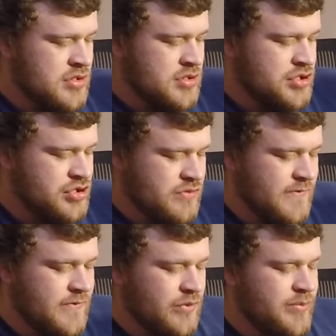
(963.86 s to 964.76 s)
So
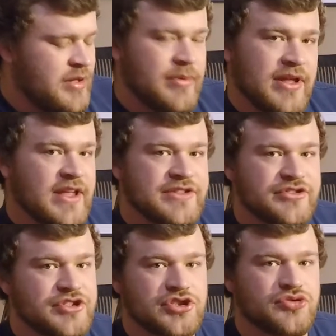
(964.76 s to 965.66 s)
4 people, I guess you
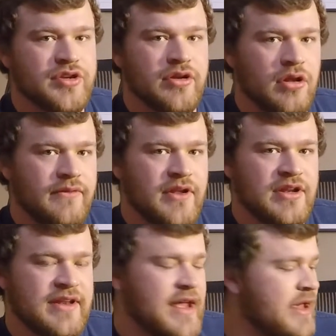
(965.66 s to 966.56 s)
just drink all of it in
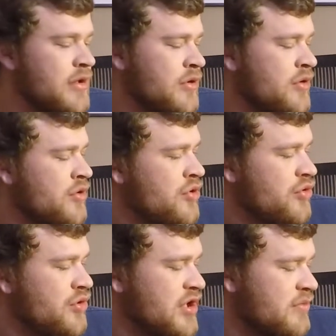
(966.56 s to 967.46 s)
a day,
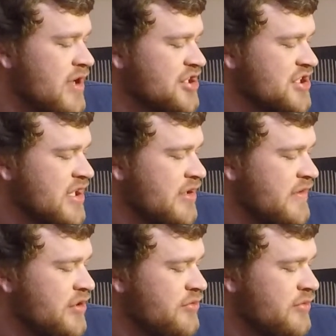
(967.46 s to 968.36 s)
or you can ration out,
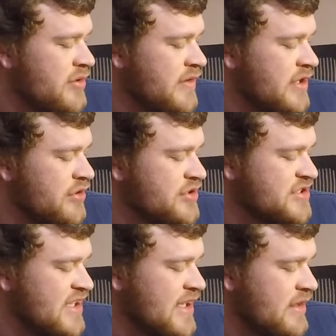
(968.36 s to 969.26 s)
and then you just
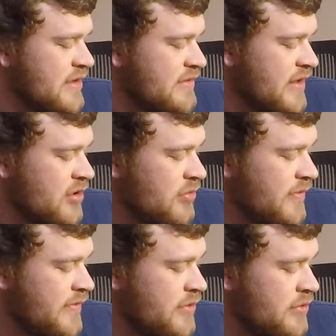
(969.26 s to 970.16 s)
eat the terrible
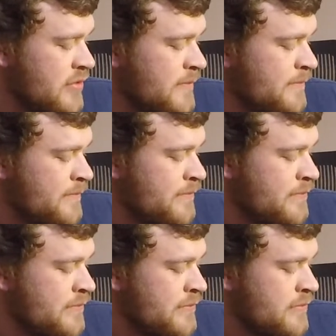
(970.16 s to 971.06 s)
food.
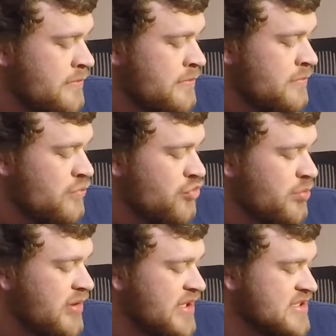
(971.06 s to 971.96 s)

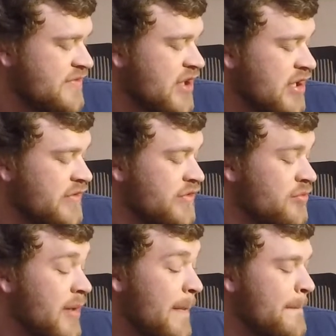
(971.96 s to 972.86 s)
Replace if not consumed
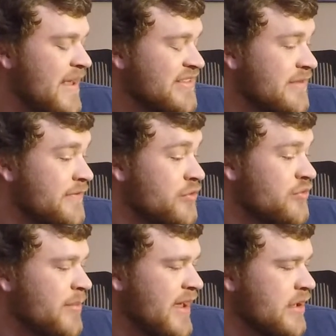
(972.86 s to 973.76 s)
by best if used
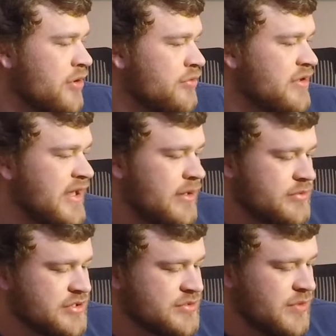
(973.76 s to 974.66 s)
by code date,
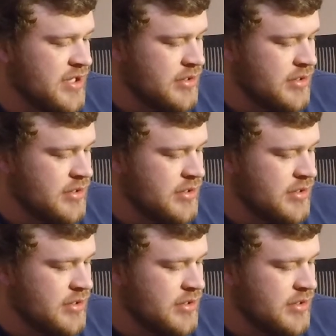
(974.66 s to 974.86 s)
which is when,